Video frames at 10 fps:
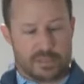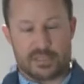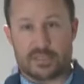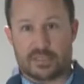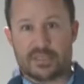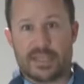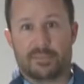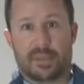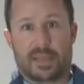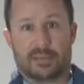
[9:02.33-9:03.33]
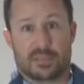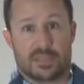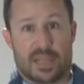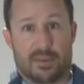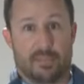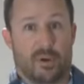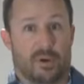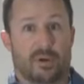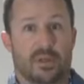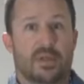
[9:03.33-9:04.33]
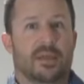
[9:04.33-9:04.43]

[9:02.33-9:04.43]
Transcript: This is a 10-pound slam ball.